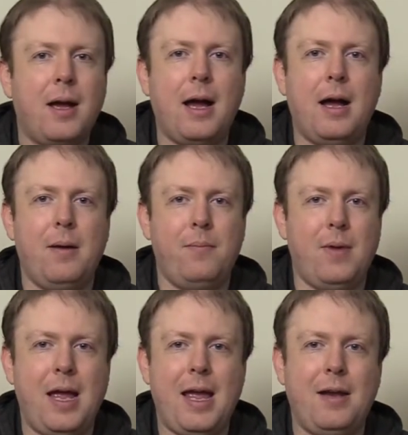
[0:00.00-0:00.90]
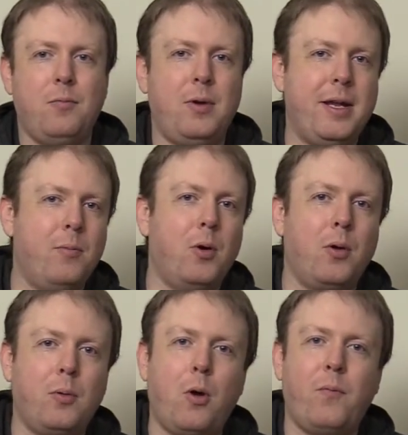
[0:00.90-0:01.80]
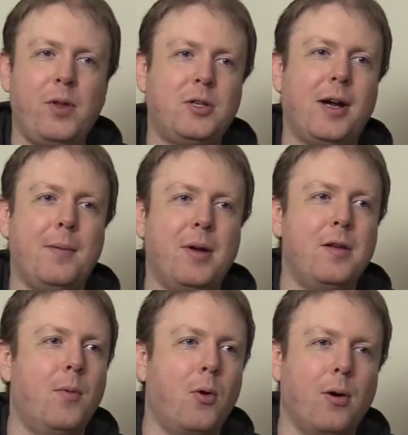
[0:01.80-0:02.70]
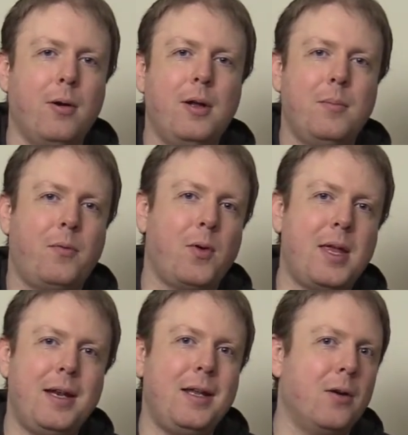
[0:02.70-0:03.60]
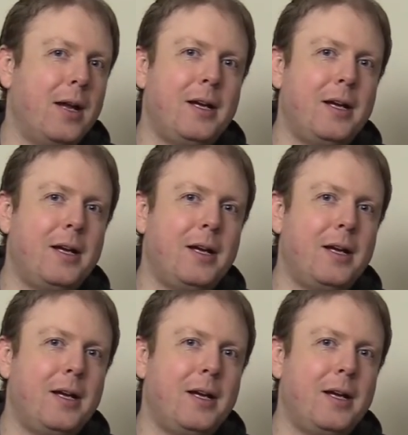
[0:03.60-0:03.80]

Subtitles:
And we will hopefully try to bring you more before the end of the year,